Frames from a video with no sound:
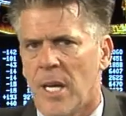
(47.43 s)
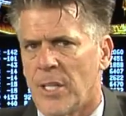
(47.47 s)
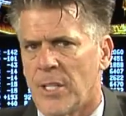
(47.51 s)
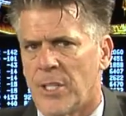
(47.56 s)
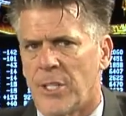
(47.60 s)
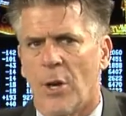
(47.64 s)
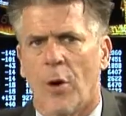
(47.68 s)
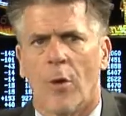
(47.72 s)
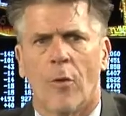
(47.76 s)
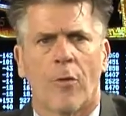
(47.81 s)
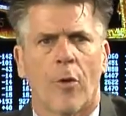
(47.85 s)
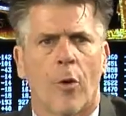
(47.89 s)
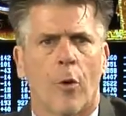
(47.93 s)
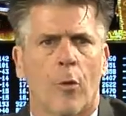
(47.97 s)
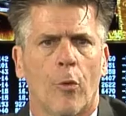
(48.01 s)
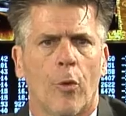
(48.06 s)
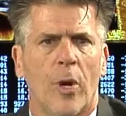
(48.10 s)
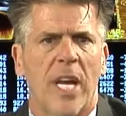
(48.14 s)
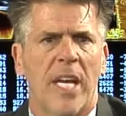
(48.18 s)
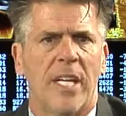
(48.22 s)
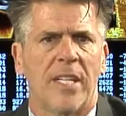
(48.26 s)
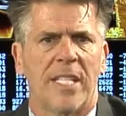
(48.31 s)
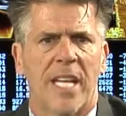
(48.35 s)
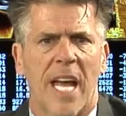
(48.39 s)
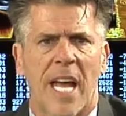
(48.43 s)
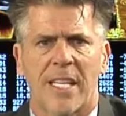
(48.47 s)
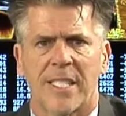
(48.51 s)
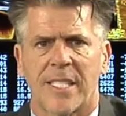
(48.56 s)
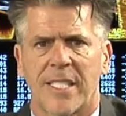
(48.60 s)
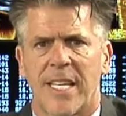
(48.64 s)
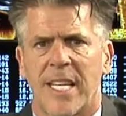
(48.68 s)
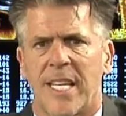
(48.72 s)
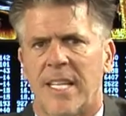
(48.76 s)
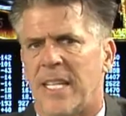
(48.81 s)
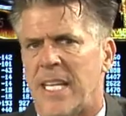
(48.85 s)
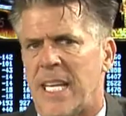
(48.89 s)
Silver
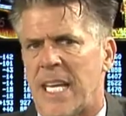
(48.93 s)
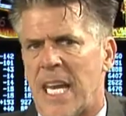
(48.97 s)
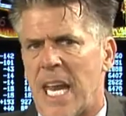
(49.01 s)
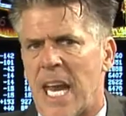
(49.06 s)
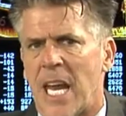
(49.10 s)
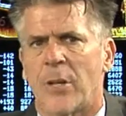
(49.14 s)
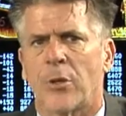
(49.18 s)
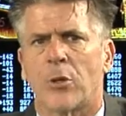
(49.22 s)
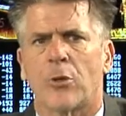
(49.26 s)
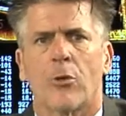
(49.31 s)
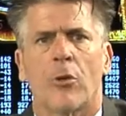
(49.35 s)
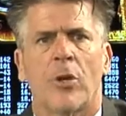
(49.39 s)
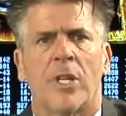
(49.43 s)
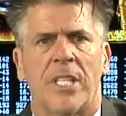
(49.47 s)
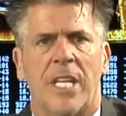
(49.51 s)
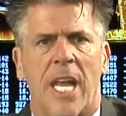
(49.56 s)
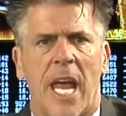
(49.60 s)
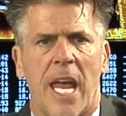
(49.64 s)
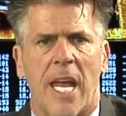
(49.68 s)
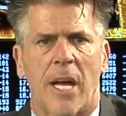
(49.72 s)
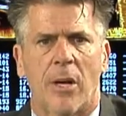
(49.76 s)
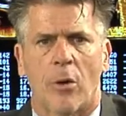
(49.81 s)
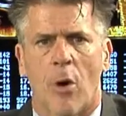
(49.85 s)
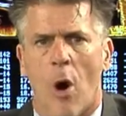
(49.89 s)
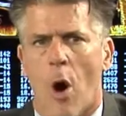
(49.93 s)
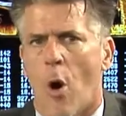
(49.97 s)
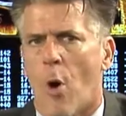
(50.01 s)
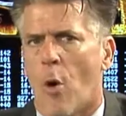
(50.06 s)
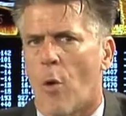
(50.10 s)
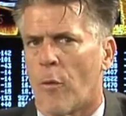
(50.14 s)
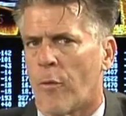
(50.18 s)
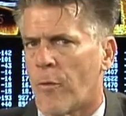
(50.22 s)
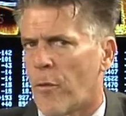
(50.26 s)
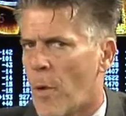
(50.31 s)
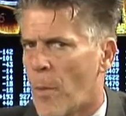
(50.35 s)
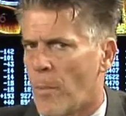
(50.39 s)
retested the intraday
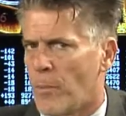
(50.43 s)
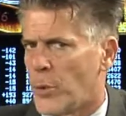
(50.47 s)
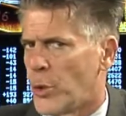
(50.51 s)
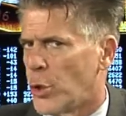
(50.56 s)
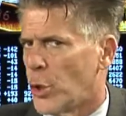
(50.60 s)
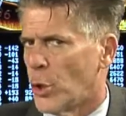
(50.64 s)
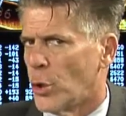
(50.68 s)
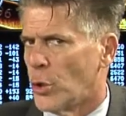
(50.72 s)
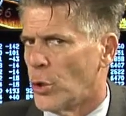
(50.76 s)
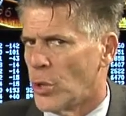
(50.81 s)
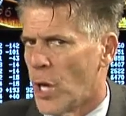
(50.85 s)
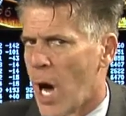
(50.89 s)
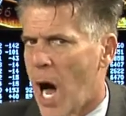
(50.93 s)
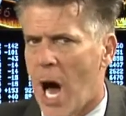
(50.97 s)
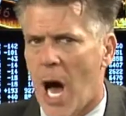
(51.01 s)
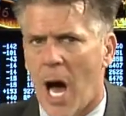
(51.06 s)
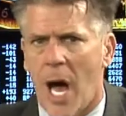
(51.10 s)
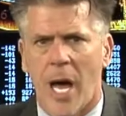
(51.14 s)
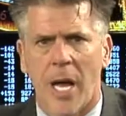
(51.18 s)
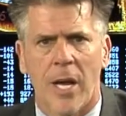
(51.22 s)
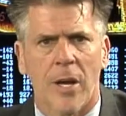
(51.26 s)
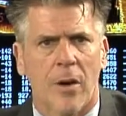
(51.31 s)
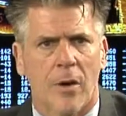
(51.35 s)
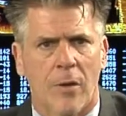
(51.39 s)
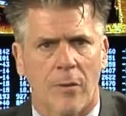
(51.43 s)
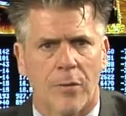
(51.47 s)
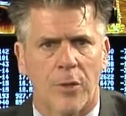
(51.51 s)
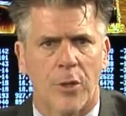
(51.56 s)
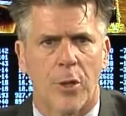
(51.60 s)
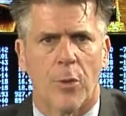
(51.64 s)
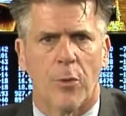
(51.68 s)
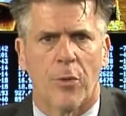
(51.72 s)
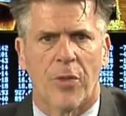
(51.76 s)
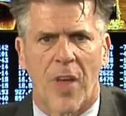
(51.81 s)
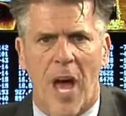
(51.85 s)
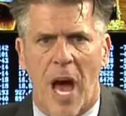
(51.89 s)
low from July of
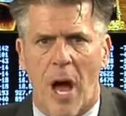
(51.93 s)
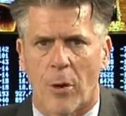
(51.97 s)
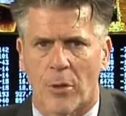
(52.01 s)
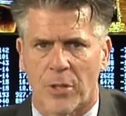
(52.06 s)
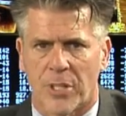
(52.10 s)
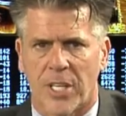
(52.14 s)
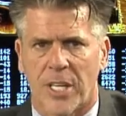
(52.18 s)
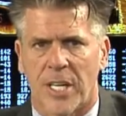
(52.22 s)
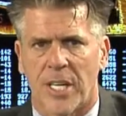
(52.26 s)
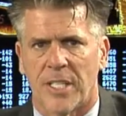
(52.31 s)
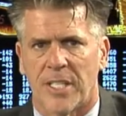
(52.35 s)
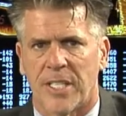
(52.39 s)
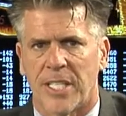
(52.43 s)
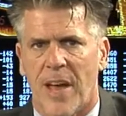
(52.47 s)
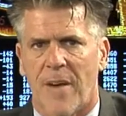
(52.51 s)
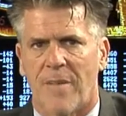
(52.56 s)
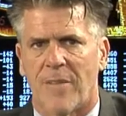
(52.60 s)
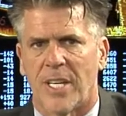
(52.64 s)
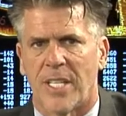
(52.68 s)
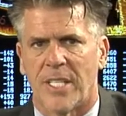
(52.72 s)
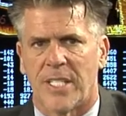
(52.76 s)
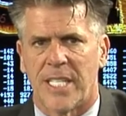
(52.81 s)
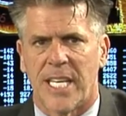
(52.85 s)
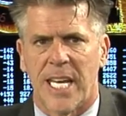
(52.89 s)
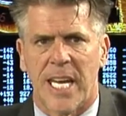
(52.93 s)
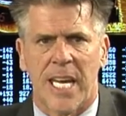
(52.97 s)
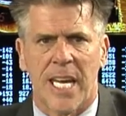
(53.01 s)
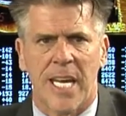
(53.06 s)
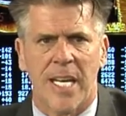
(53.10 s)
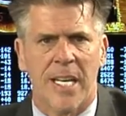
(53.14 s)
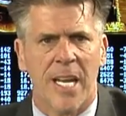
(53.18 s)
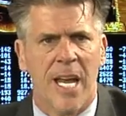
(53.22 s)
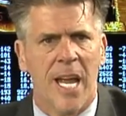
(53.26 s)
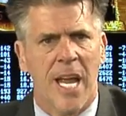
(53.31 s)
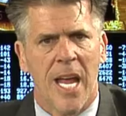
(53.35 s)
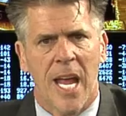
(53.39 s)

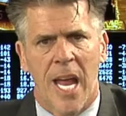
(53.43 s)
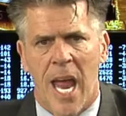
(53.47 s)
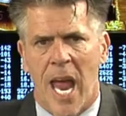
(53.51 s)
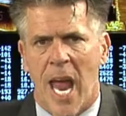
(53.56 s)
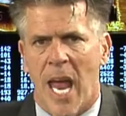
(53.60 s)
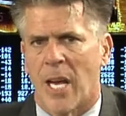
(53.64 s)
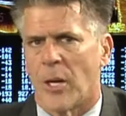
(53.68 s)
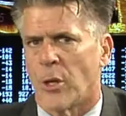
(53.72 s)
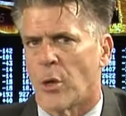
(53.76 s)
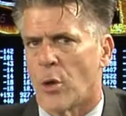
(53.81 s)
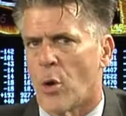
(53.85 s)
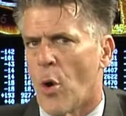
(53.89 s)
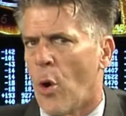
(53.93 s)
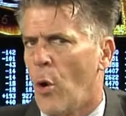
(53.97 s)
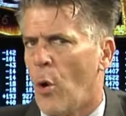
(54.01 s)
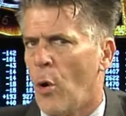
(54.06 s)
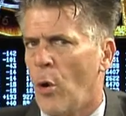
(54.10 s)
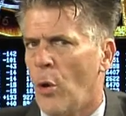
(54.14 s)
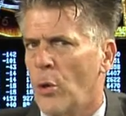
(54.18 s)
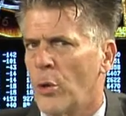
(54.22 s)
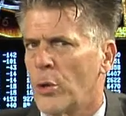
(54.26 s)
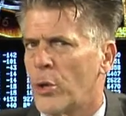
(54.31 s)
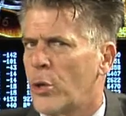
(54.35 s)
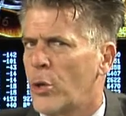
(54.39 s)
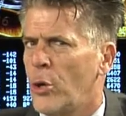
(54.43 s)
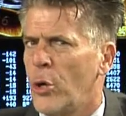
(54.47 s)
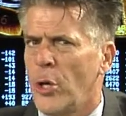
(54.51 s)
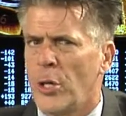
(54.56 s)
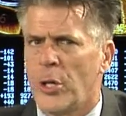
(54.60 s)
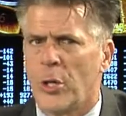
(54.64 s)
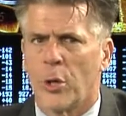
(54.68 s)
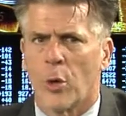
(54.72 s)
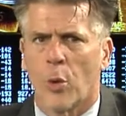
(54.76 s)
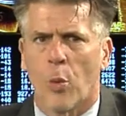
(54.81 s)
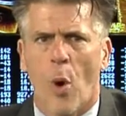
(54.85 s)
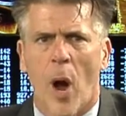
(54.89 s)
2017, and gold
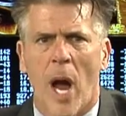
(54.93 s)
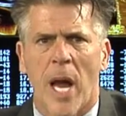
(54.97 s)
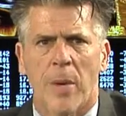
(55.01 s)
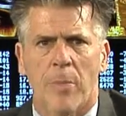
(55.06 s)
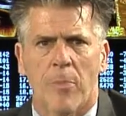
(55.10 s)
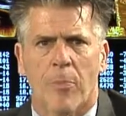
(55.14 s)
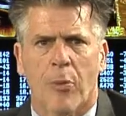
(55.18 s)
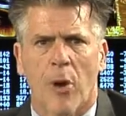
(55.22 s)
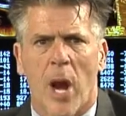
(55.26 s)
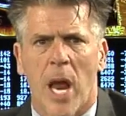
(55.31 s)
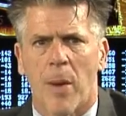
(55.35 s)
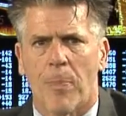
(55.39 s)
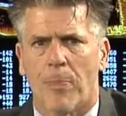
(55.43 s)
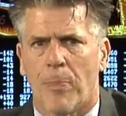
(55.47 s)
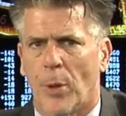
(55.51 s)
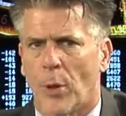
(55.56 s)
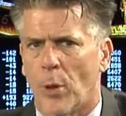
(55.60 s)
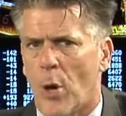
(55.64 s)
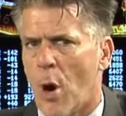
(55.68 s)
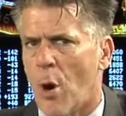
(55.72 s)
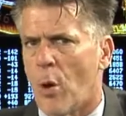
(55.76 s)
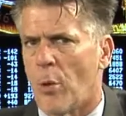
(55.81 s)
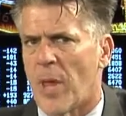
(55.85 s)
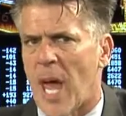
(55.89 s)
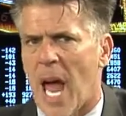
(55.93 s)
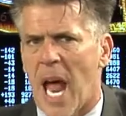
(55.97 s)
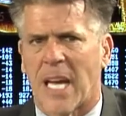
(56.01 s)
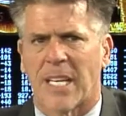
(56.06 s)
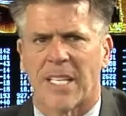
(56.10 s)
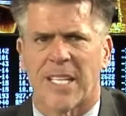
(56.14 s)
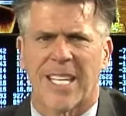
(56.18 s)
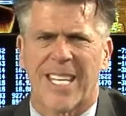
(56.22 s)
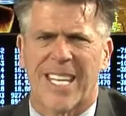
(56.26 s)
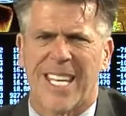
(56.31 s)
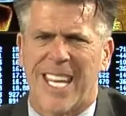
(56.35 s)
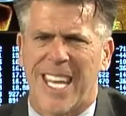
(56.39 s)
couldn't quite break below
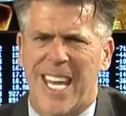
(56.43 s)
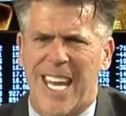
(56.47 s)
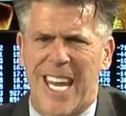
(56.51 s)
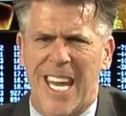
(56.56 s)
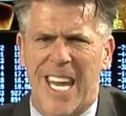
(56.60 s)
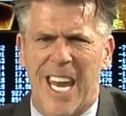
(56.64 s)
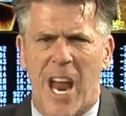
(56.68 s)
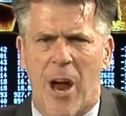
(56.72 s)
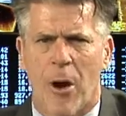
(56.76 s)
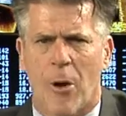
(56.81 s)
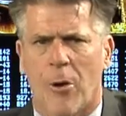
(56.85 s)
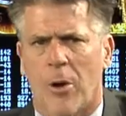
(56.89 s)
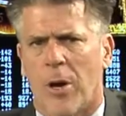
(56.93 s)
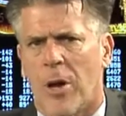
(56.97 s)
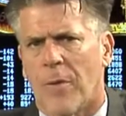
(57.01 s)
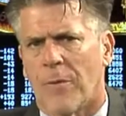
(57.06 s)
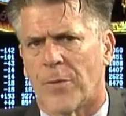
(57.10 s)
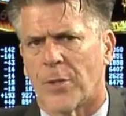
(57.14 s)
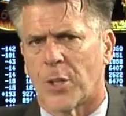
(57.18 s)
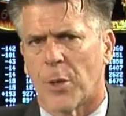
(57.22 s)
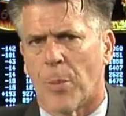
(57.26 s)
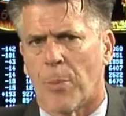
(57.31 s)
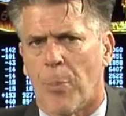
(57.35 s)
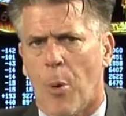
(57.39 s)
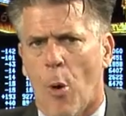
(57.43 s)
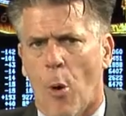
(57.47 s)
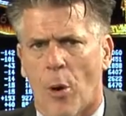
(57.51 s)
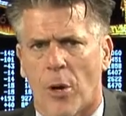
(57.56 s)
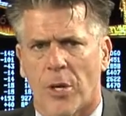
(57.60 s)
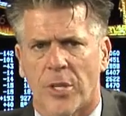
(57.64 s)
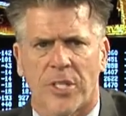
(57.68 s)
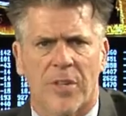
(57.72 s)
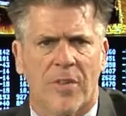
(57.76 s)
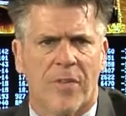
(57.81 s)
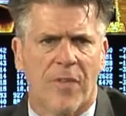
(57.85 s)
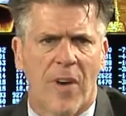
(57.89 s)
that key area of
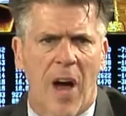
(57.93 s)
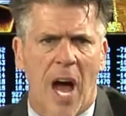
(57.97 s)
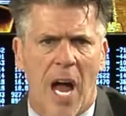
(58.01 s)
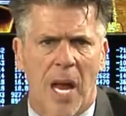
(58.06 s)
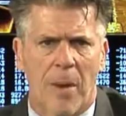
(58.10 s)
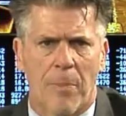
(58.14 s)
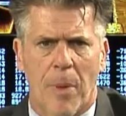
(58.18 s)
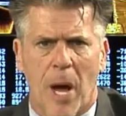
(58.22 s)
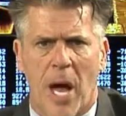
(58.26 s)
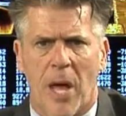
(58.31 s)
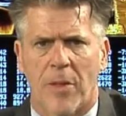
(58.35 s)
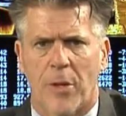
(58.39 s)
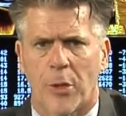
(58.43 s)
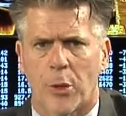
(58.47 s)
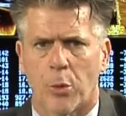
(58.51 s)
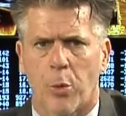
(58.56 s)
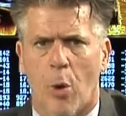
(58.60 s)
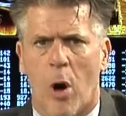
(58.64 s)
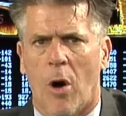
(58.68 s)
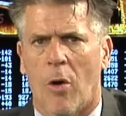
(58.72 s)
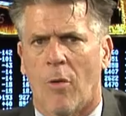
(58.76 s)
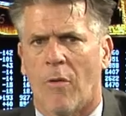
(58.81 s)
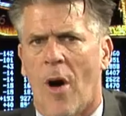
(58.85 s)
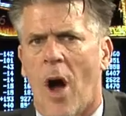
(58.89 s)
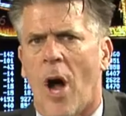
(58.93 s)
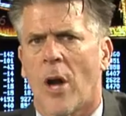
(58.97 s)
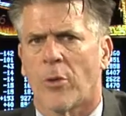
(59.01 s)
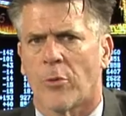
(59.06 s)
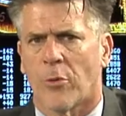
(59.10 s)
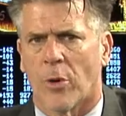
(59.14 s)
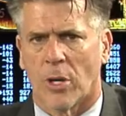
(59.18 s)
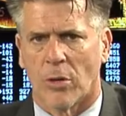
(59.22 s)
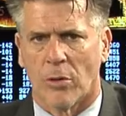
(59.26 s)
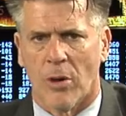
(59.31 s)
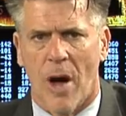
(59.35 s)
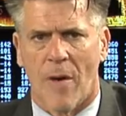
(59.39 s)
support defined by the
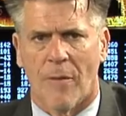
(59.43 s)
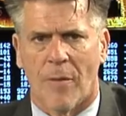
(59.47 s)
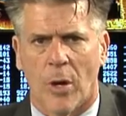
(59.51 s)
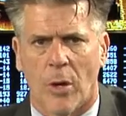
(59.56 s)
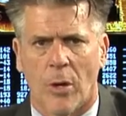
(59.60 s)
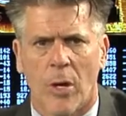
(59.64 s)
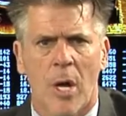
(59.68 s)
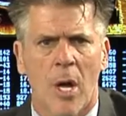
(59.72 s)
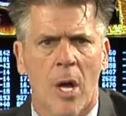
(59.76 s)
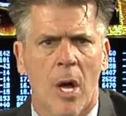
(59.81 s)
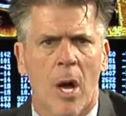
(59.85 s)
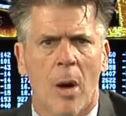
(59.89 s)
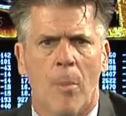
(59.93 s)
1200 level.